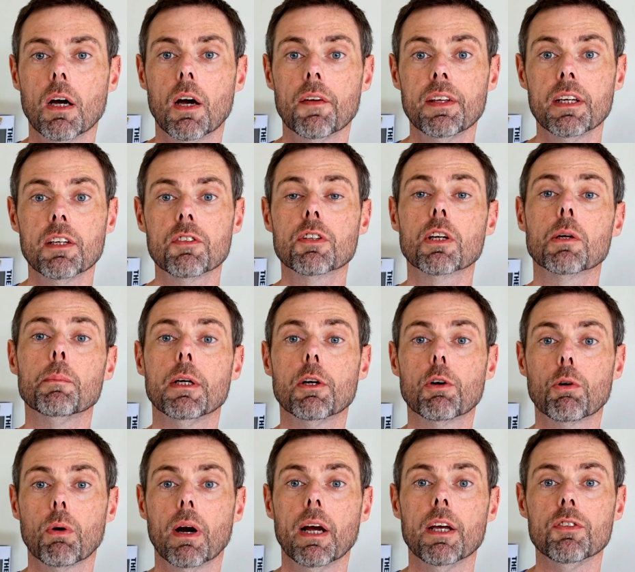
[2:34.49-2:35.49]
I think it's going to be
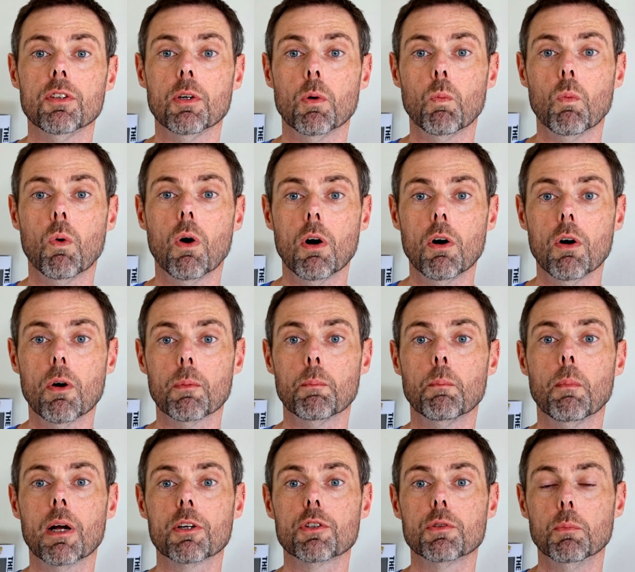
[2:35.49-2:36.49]
crazy and wild,
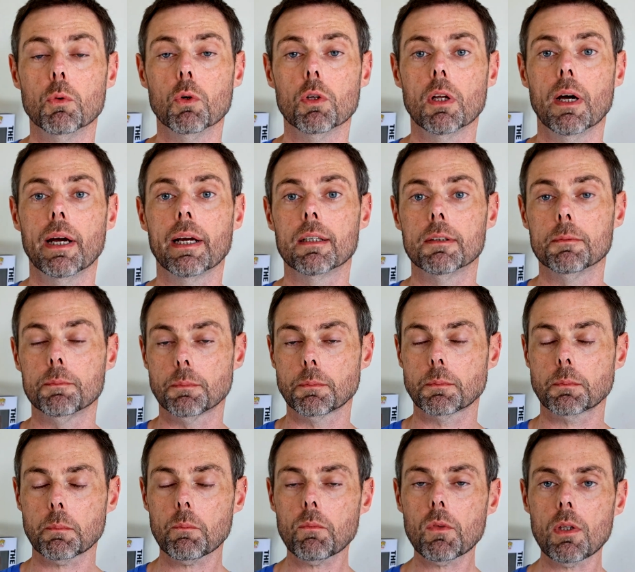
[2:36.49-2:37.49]
much more like
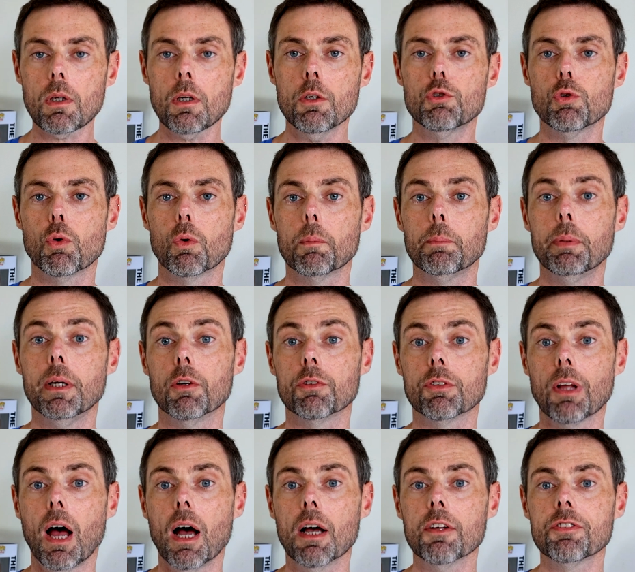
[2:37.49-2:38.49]
Jordan Peele's
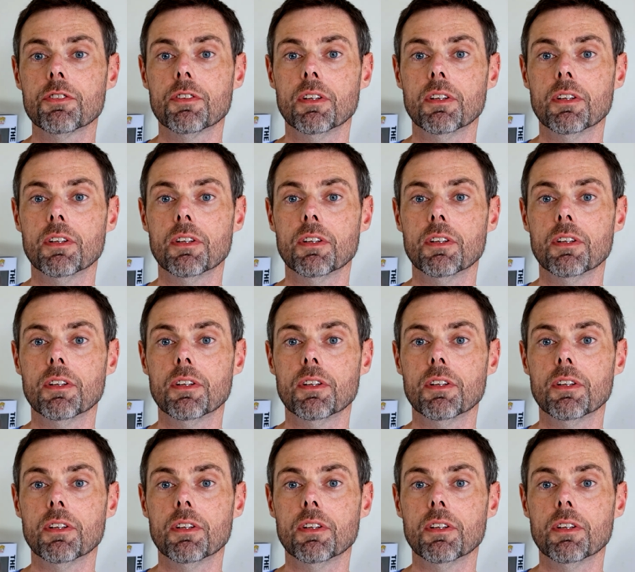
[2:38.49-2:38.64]
Us